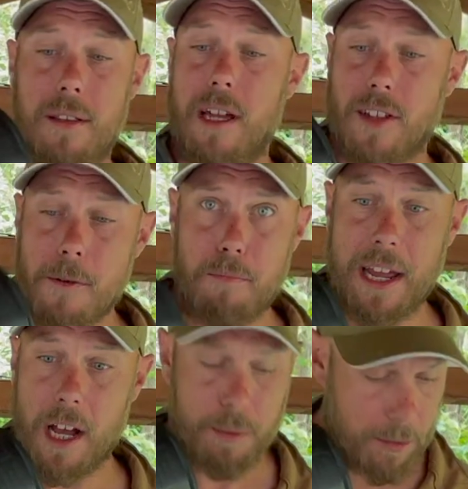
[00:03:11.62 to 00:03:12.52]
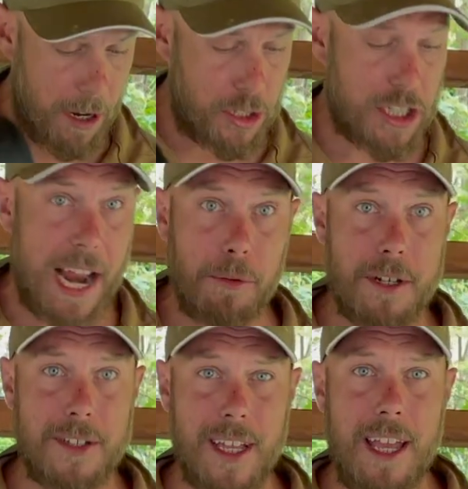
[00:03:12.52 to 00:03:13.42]
they don't pick up as much sound
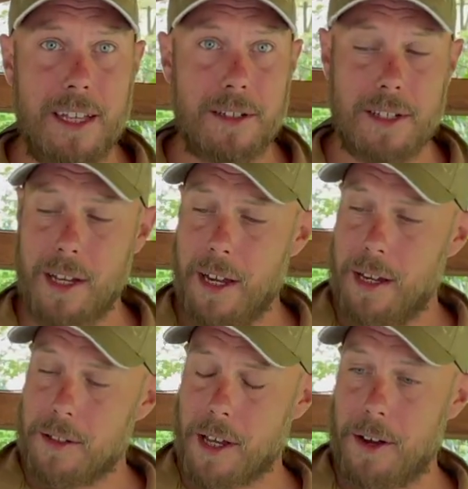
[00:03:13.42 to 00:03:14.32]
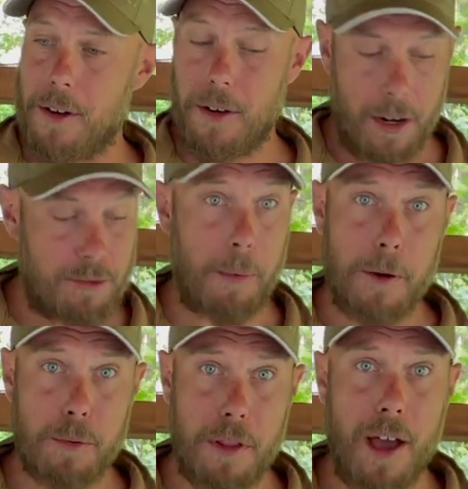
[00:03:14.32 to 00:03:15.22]
as these. So, to be
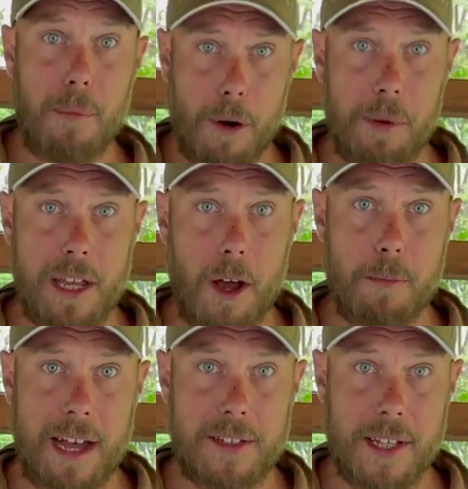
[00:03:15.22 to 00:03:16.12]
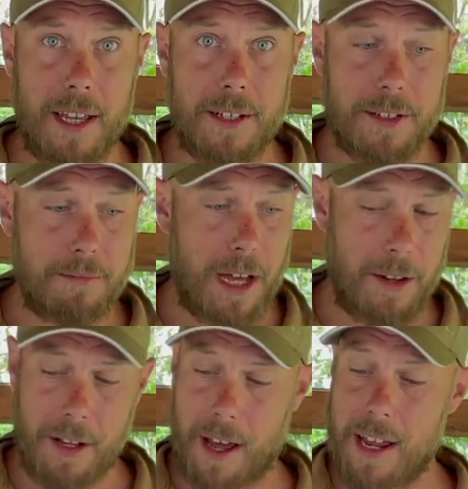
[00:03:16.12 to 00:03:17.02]
honest with you, I'll probably go back to these,
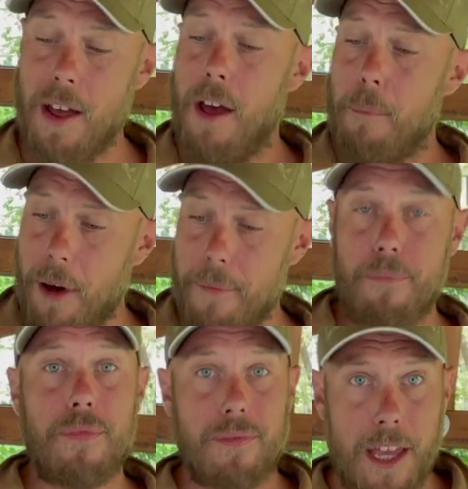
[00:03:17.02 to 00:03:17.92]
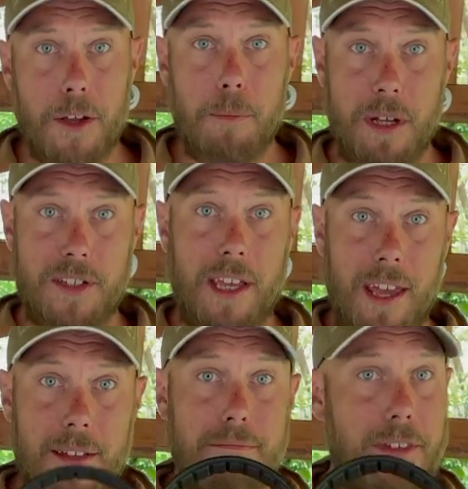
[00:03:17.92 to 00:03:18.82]
okay? But they're good bits of
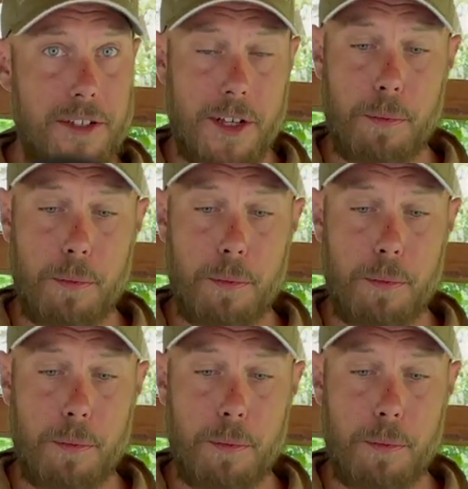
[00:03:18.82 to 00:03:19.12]
kit, they're still